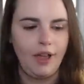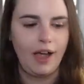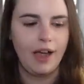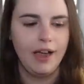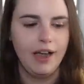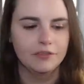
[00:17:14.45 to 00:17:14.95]

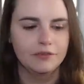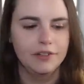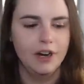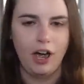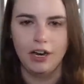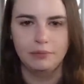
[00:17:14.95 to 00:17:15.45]
I have
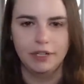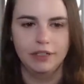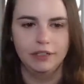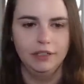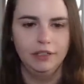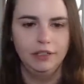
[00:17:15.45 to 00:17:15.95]
not
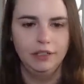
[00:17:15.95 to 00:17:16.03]
been